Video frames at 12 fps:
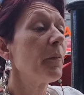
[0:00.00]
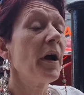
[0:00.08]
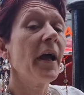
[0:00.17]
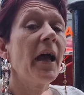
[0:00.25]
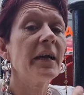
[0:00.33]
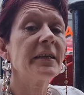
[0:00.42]

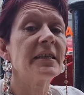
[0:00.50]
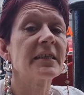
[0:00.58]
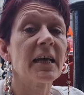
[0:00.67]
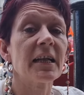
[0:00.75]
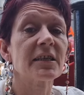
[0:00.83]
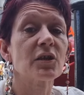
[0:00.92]
I, I had to
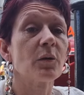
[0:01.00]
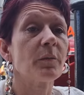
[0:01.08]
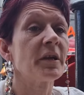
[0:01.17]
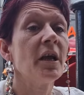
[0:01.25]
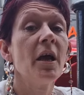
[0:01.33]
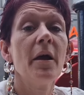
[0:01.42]
tell
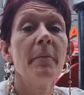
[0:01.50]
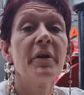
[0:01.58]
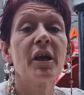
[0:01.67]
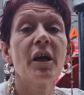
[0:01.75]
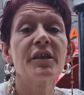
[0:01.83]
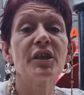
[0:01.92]
someone
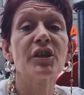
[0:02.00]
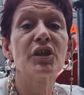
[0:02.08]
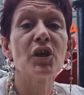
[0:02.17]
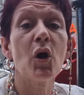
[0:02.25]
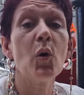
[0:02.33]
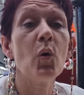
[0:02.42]
because
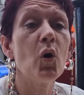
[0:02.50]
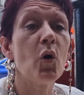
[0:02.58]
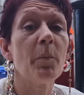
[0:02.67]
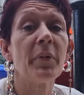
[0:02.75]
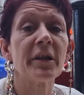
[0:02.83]
it's so position.